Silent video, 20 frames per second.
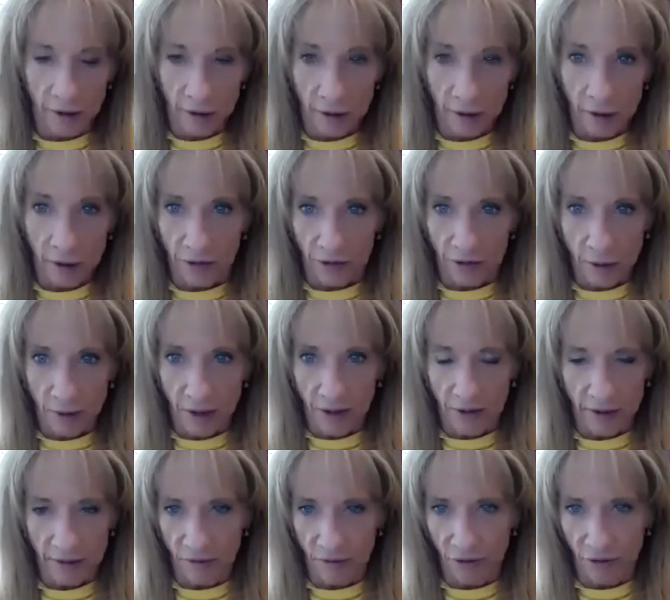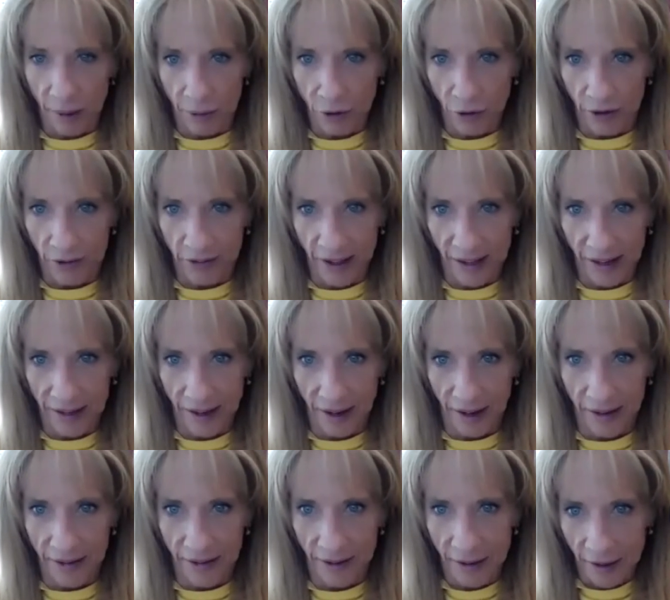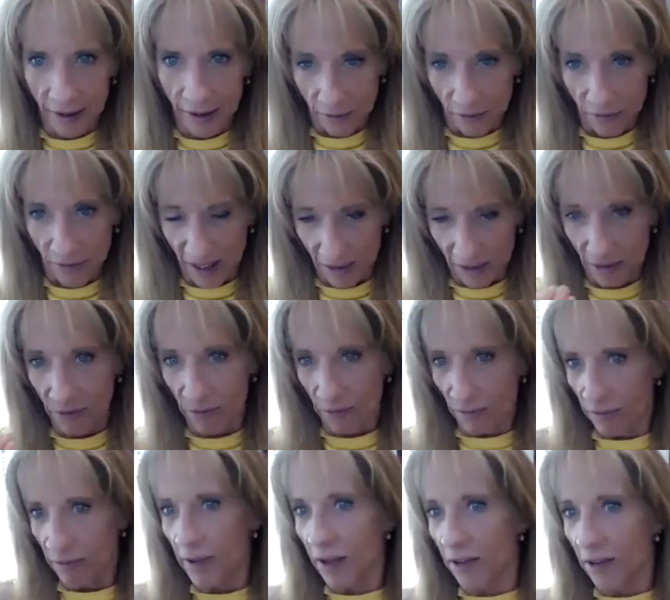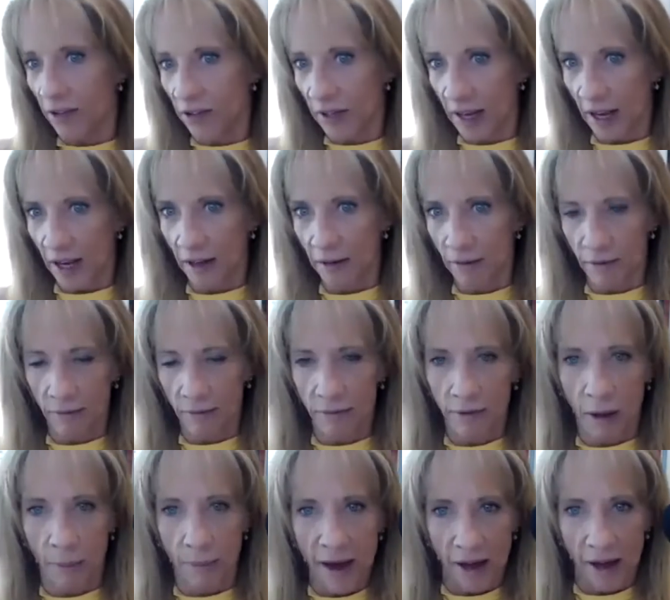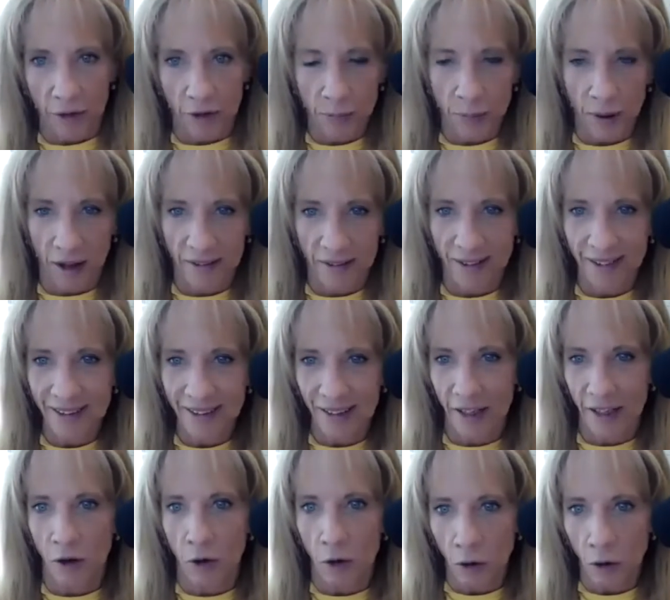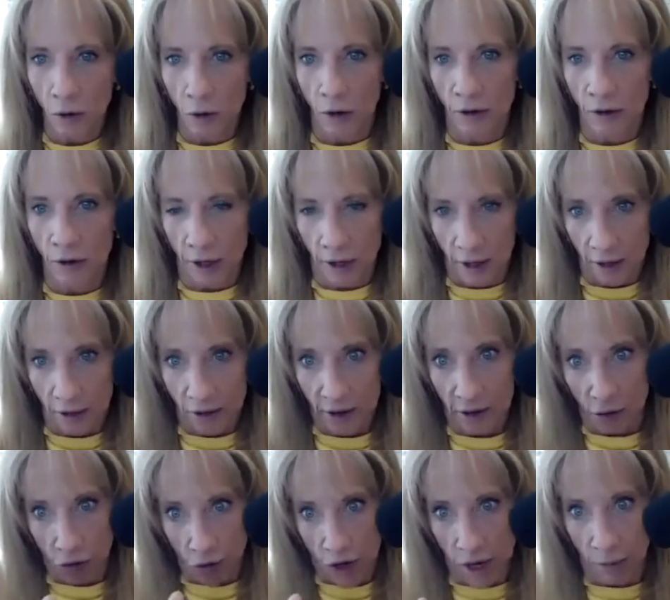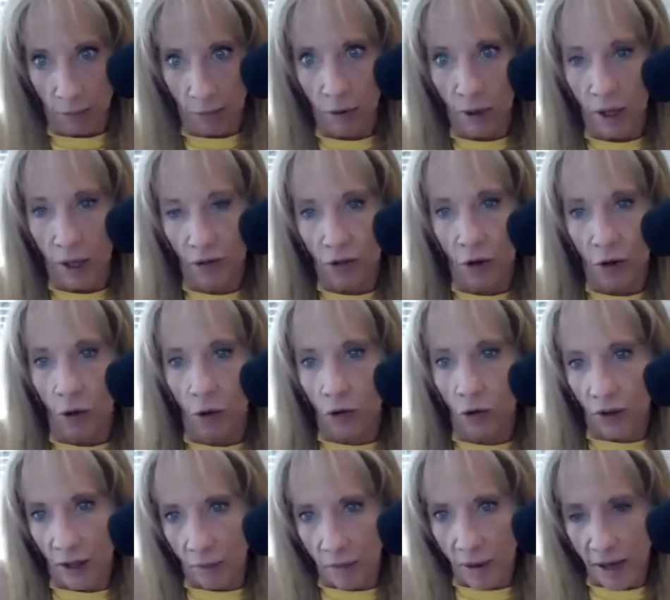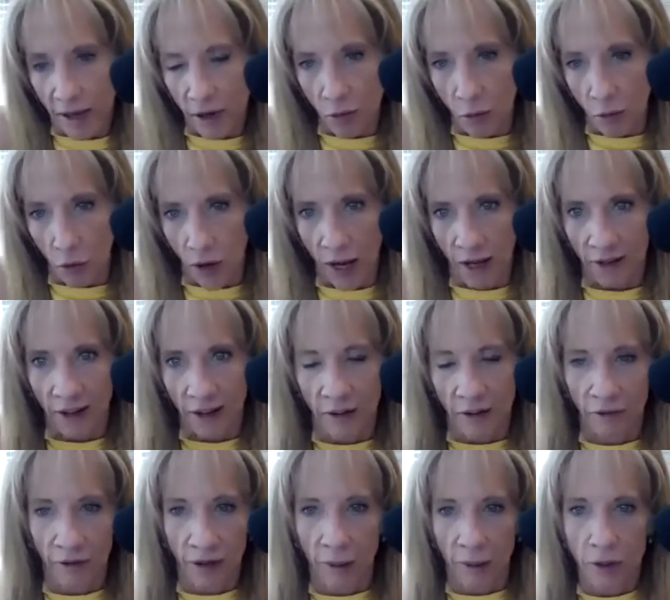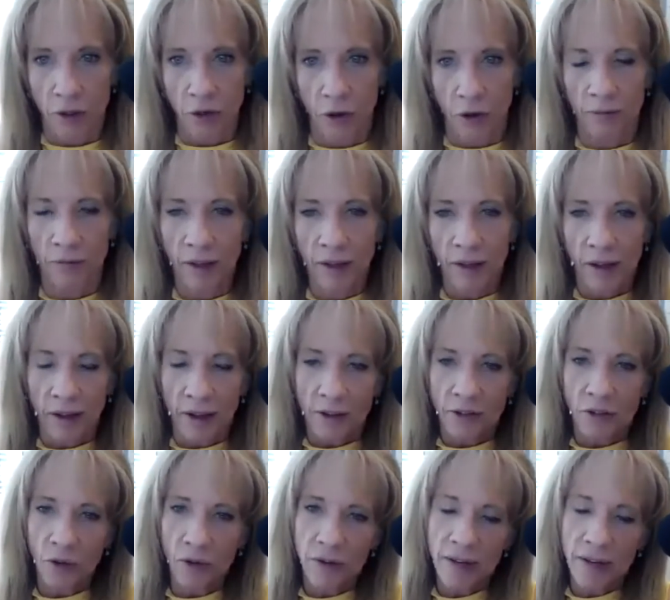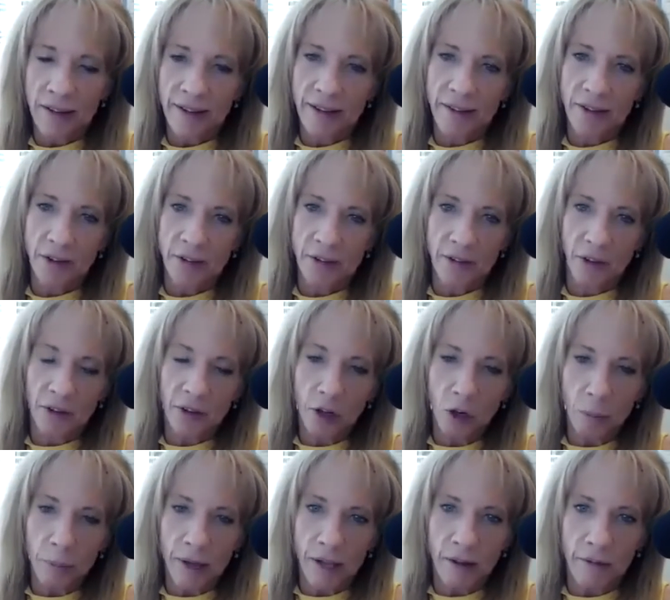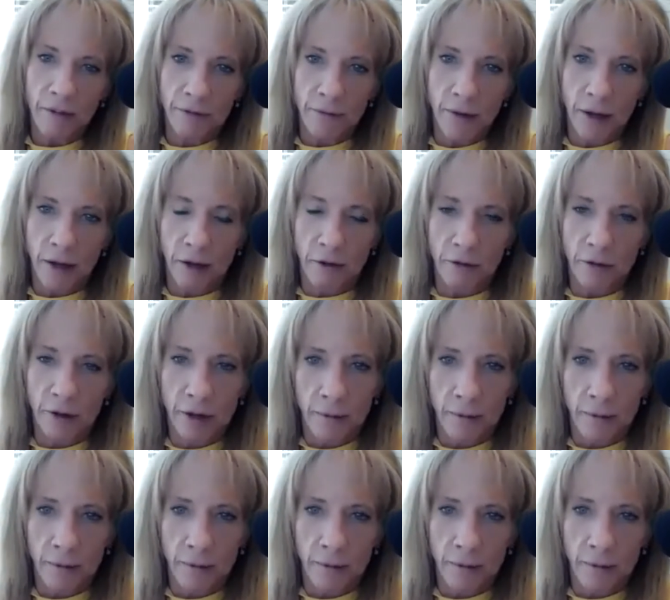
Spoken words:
of some of these inflammatory cytokines that instigate a bad response. It's not going to hurt to try and blunt those and make you more anti-inflammatory. So it's a little bit of